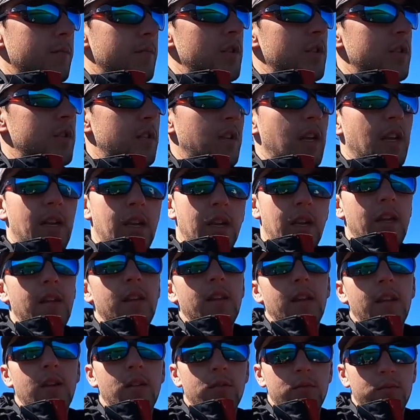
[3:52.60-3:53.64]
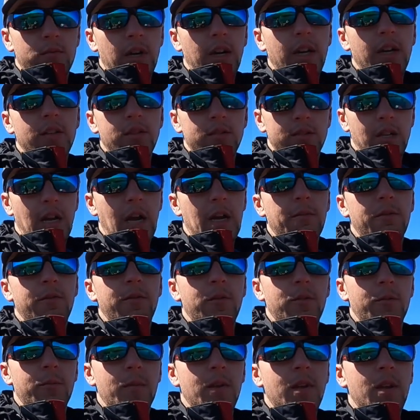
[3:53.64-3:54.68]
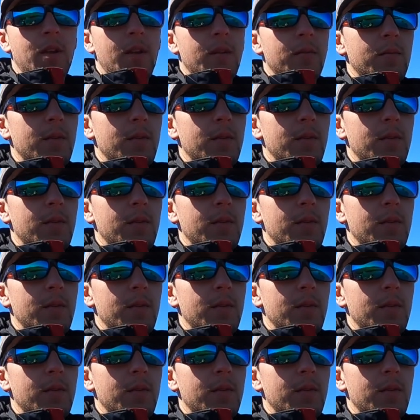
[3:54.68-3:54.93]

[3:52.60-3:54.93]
just landing it right on top of them.